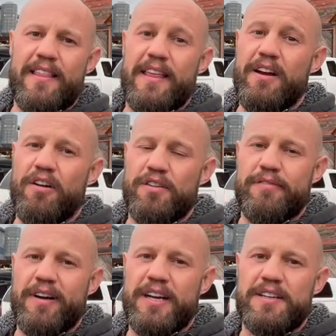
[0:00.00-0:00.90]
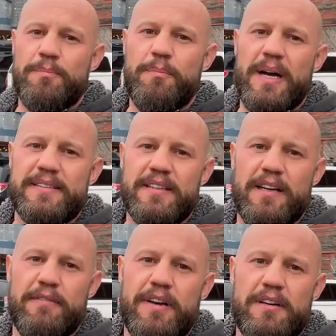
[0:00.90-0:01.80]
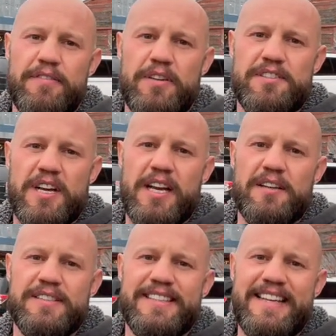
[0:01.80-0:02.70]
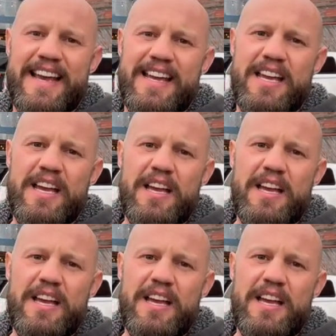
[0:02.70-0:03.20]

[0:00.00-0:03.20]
They are hard to find, but I found a few to check out today.